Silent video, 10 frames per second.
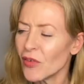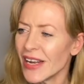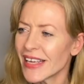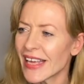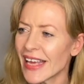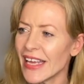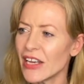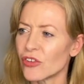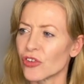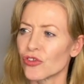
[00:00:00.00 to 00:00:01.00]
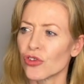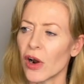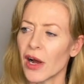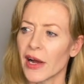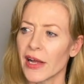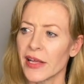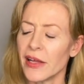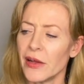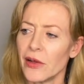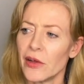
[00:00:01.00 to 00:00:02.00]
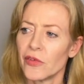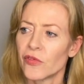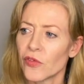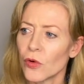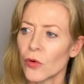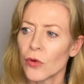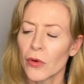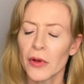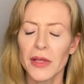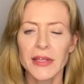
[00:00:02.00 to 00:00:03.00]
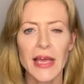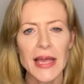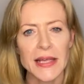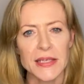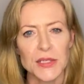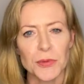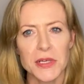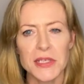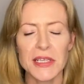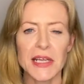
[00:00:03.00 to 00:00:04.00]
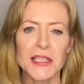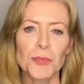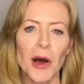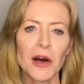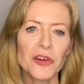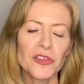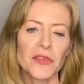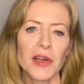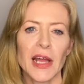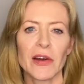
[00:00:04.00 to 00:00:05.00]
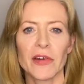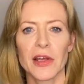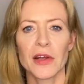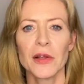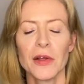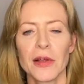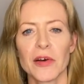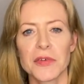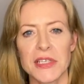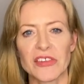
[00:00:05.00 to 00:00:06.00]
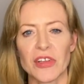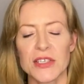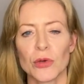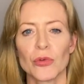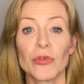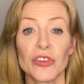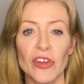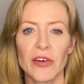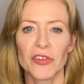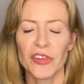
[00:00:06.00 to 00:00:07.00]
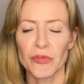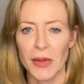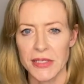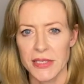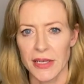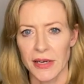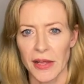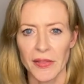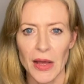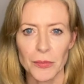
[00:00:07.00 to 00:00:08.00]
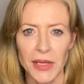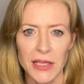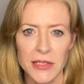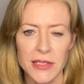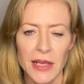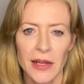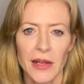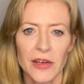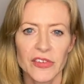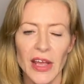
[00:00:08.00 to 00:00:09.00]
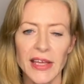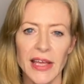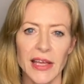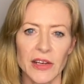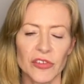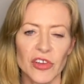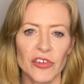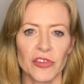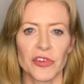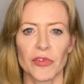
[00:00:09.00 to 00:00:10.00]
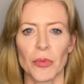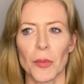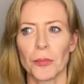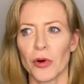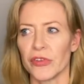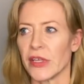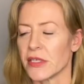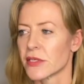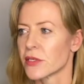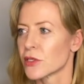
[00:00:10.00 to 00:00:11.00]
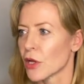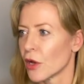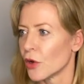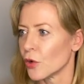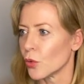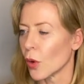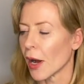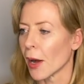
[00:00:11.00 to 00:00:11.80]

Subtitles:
really keen to try for years because it's part of an area of aesthetics called regenerative medicine, and that means taking tissues from the body, so